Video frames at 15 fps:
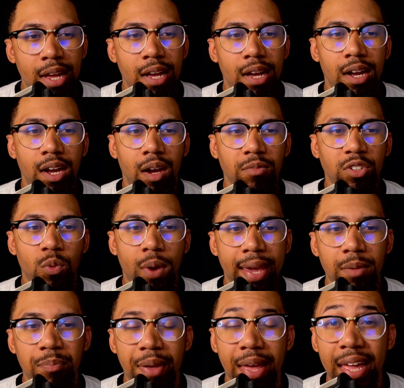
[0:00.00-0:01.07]

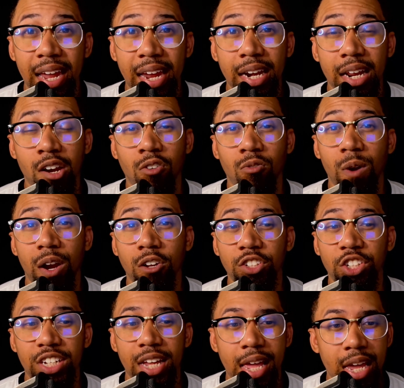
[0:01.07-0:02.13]
Dwayne Payne and Harrell
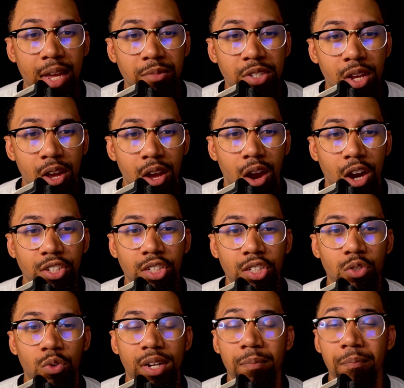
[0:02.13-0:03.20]
James are
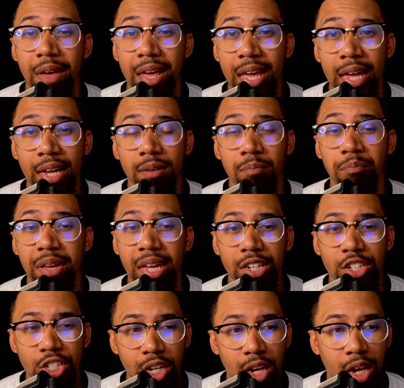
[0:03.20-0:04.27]
suing Meg, Big
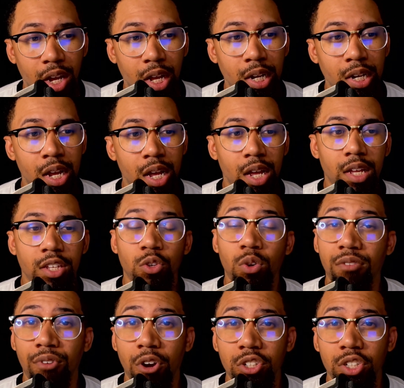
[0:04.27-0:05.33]
Sean,
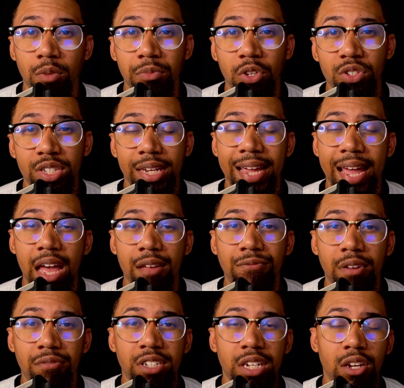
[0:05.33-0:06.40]
Universal Music, and
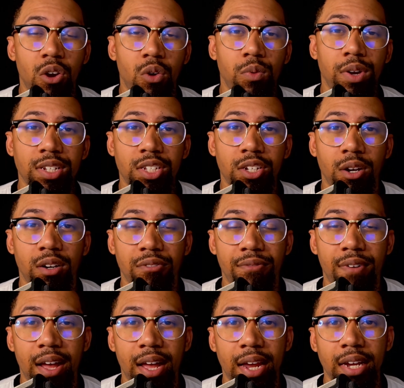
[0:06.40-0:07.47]
1501
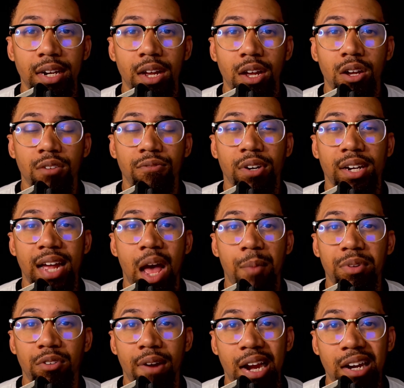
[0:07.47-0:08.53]
Certified for
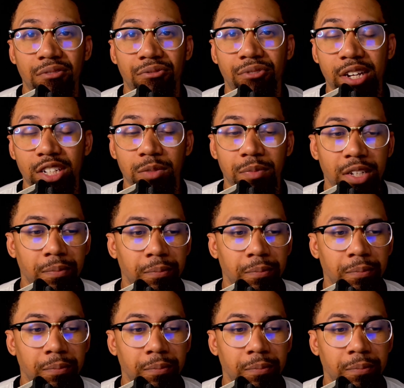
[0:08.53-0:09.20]
copyright infringement.